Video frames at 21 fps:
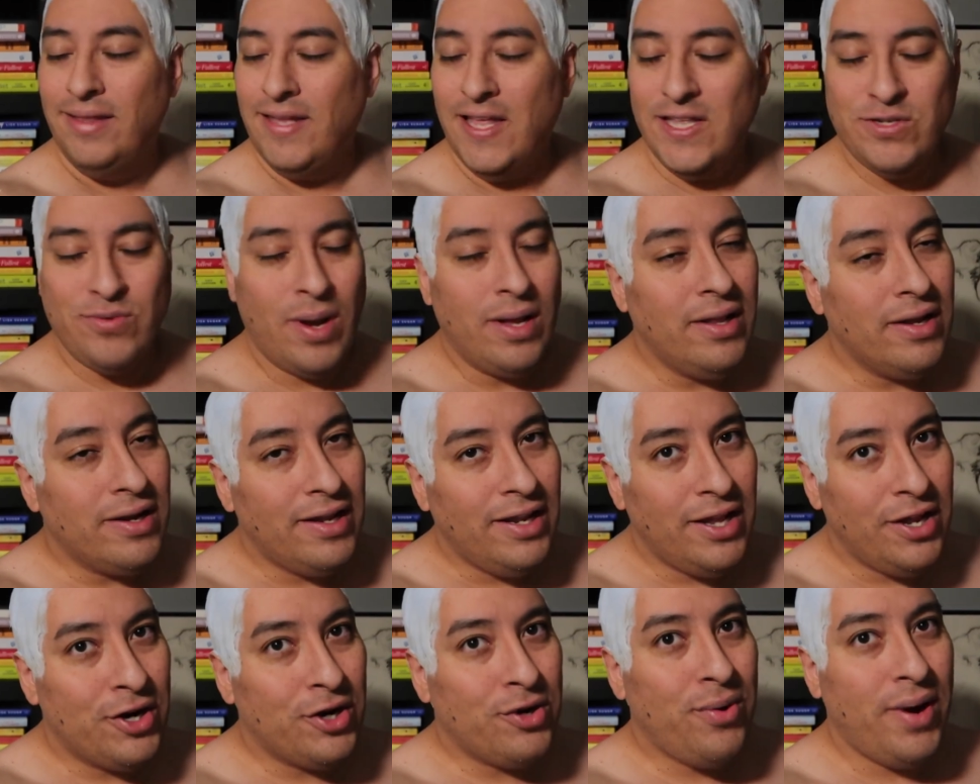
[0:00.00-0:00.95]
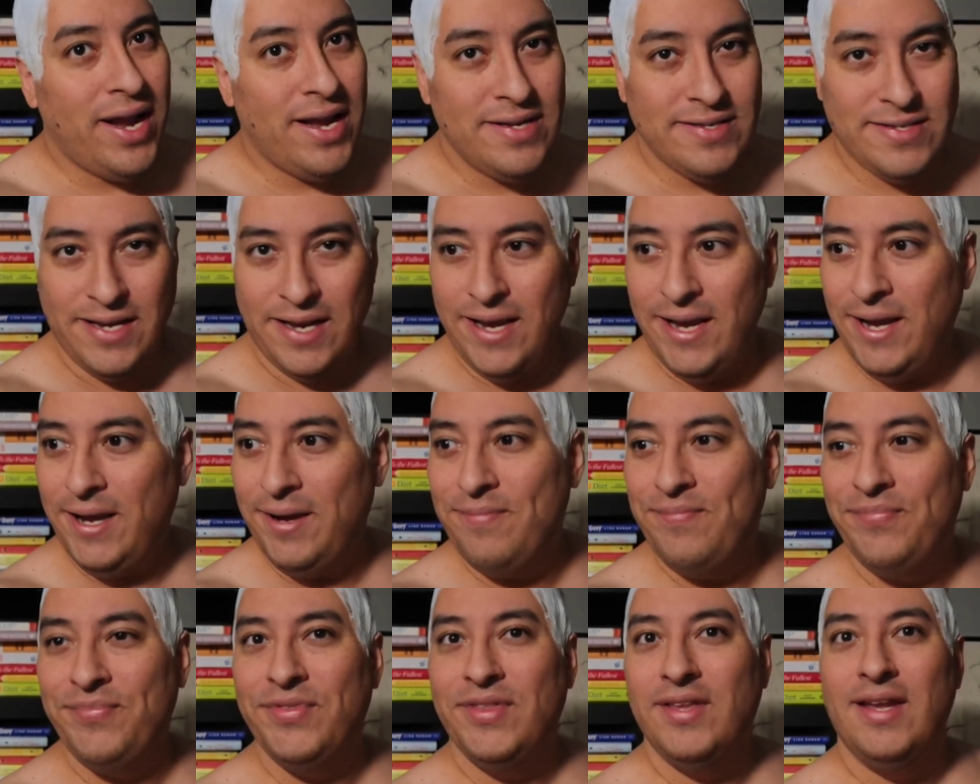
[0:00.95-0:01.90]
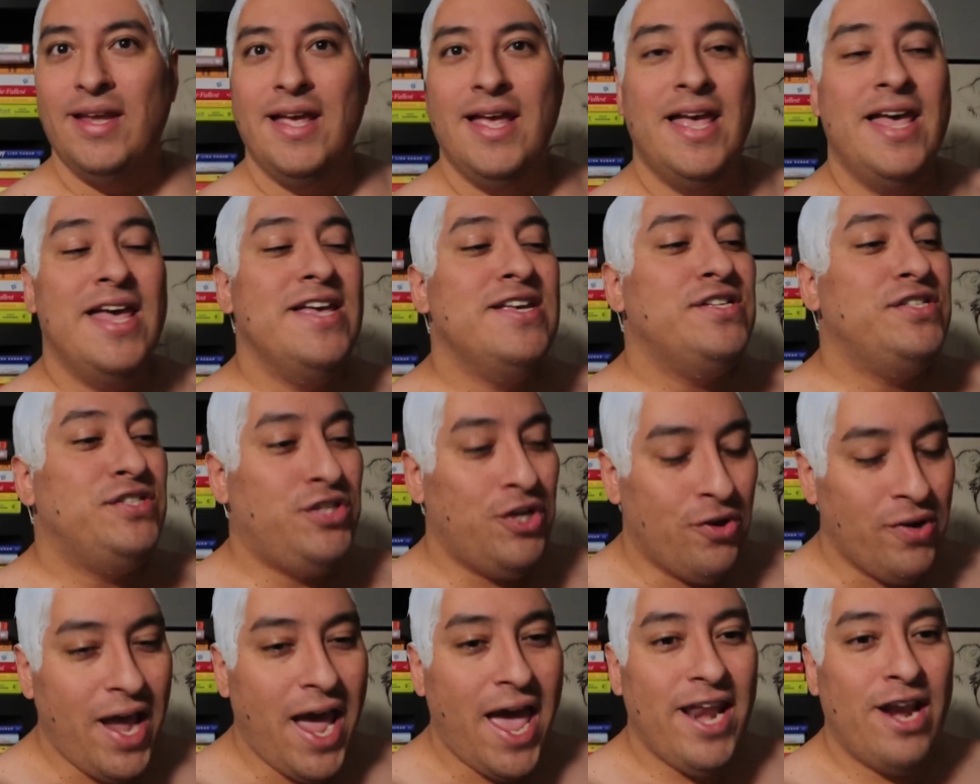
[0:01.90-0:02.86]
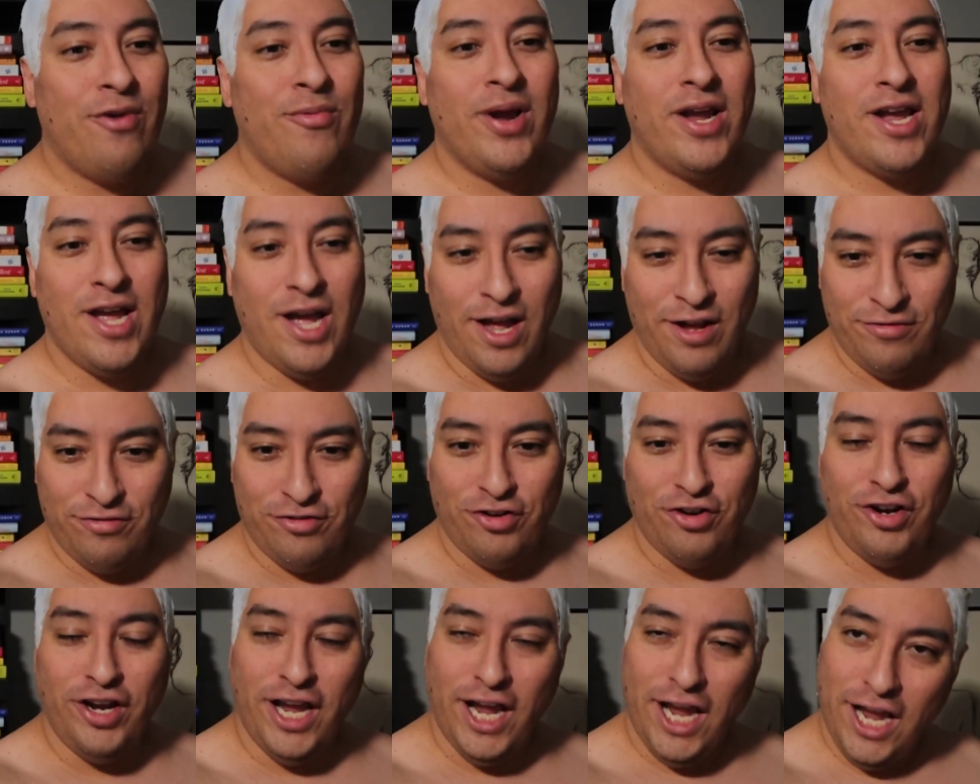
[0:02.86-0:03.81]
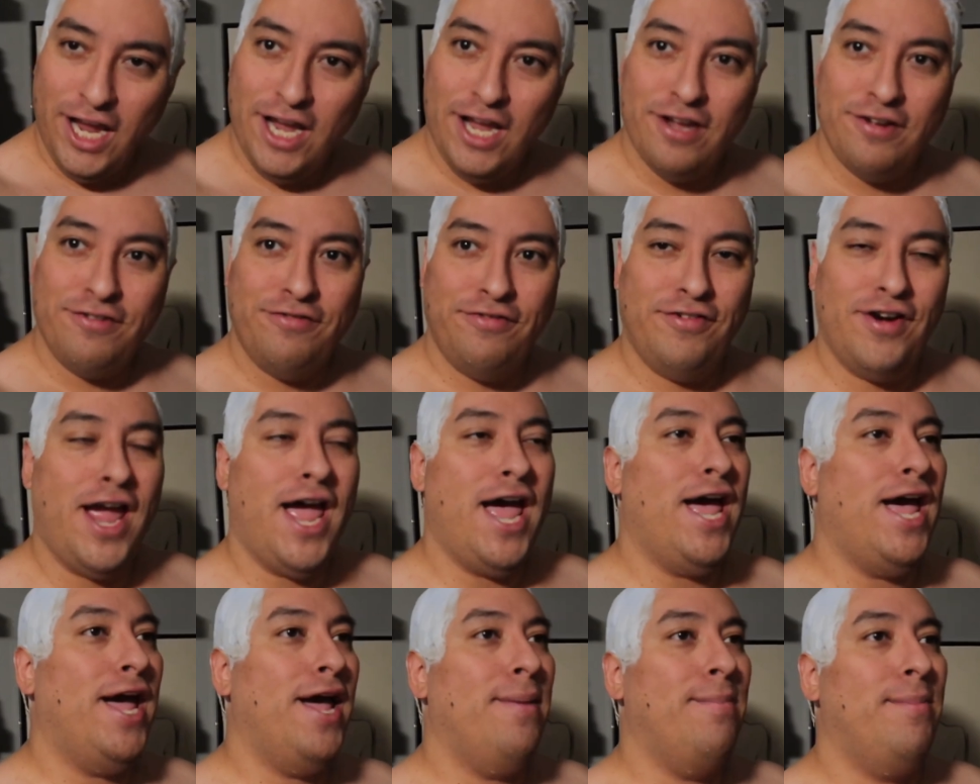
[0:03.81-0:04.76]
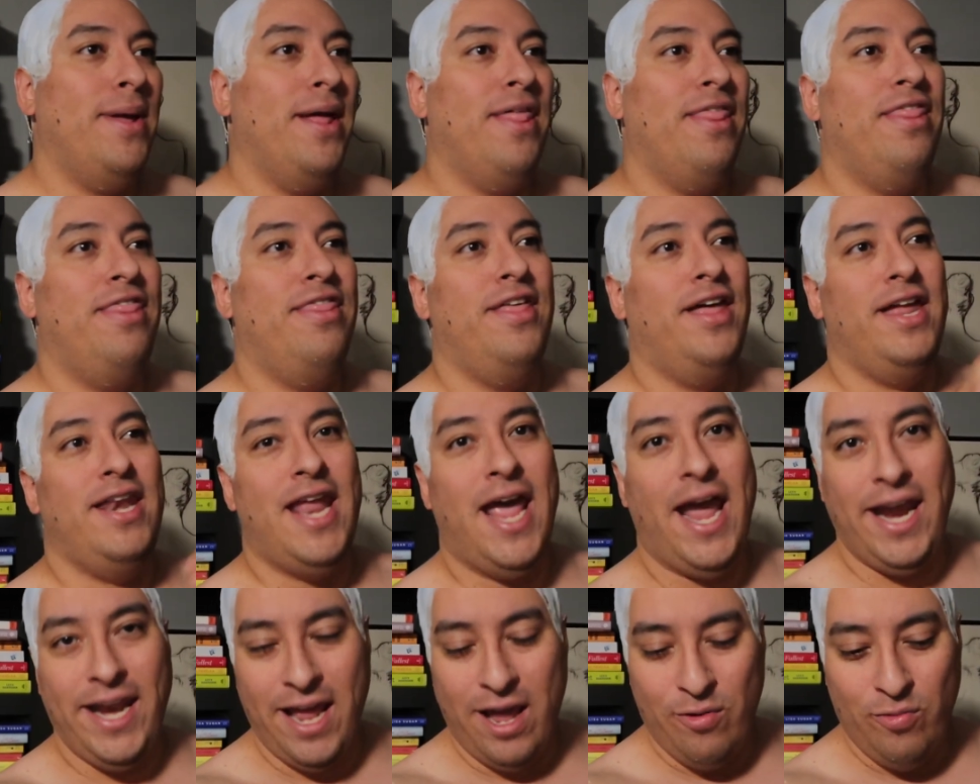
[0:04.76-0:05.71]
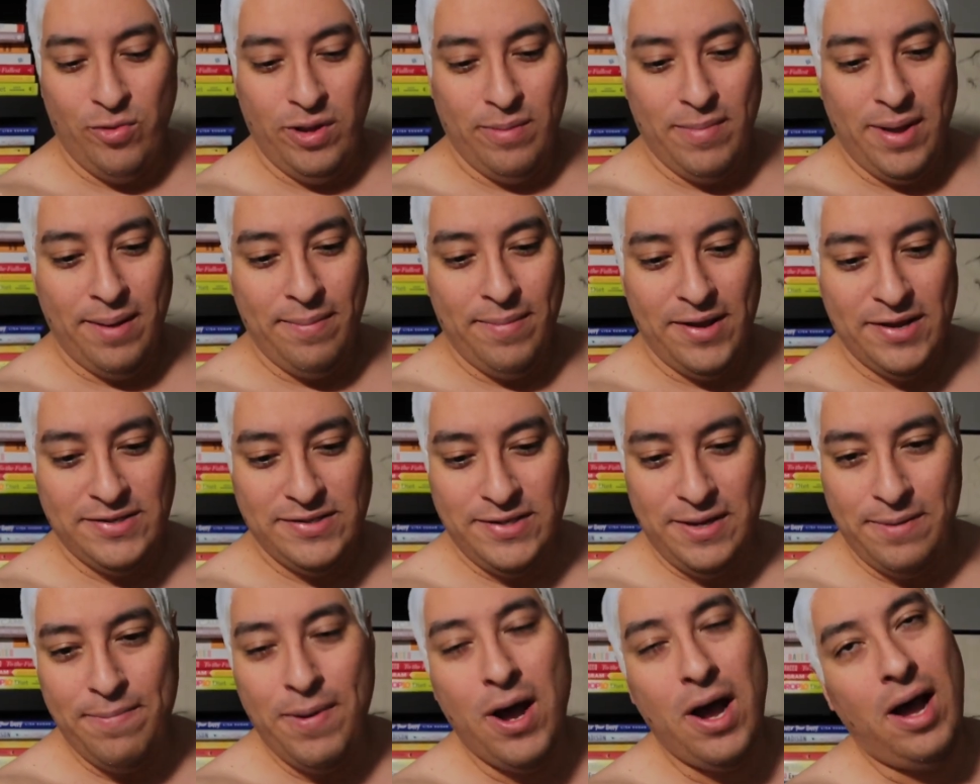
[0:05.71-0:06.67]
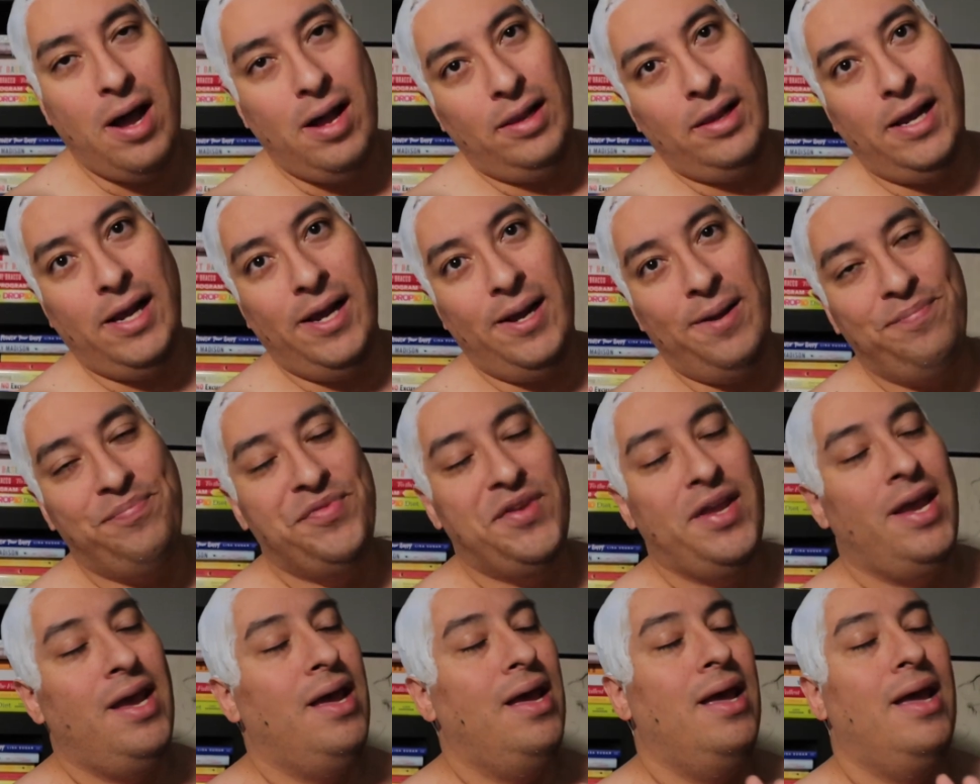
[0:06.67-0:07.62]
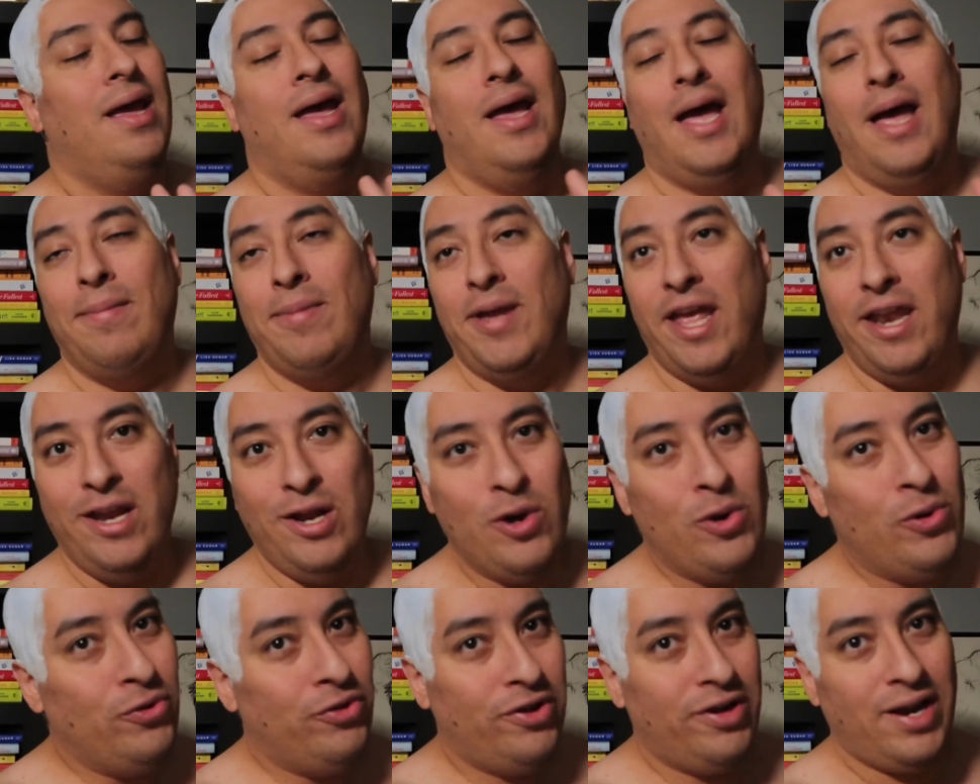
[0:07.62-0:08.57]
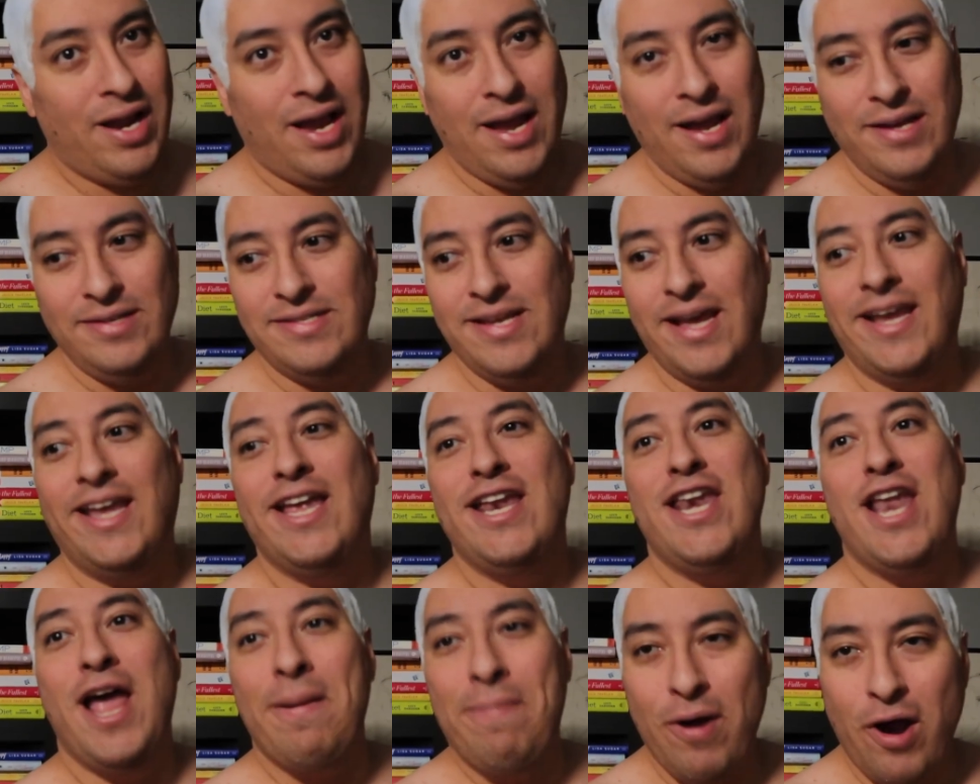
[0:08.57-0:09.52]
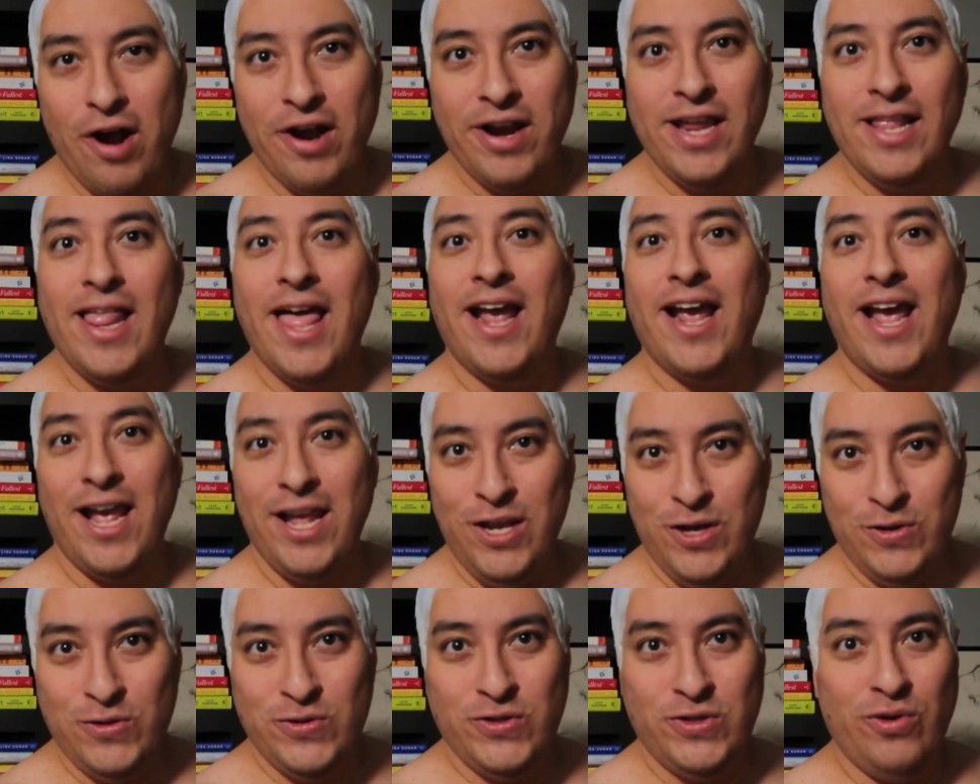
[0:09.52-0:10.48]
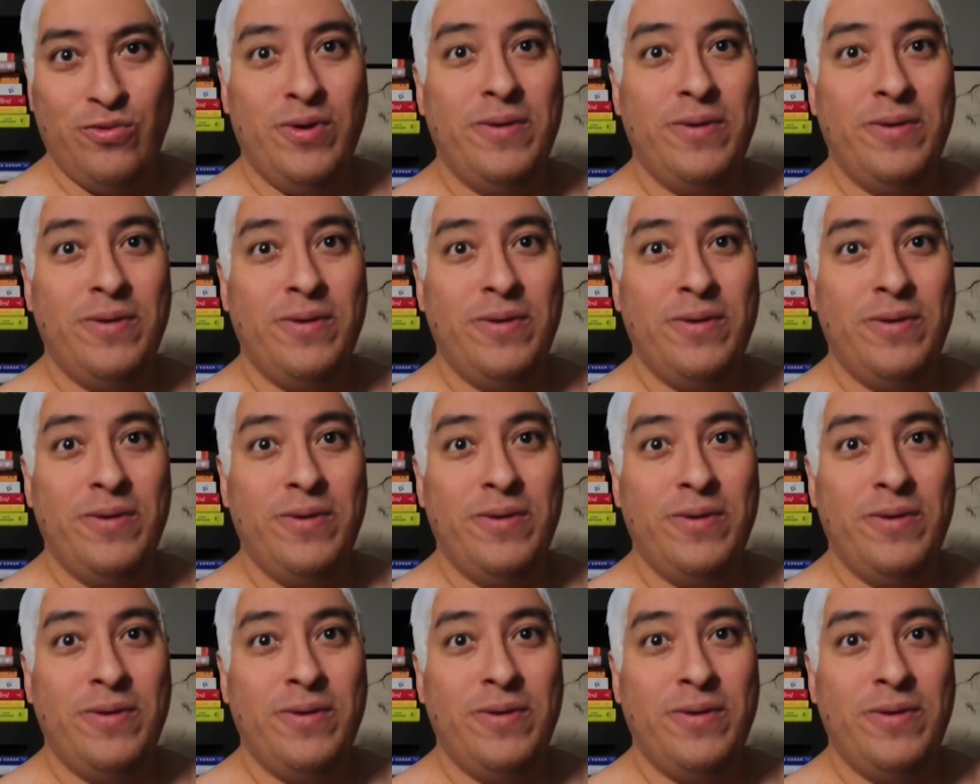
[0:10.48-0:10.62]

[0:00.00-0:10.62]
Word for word: That's why I look a little crazy. Still kind of recovering from the night out with my bestie Paula. I'm getting older, guys. I cannot party like I used to.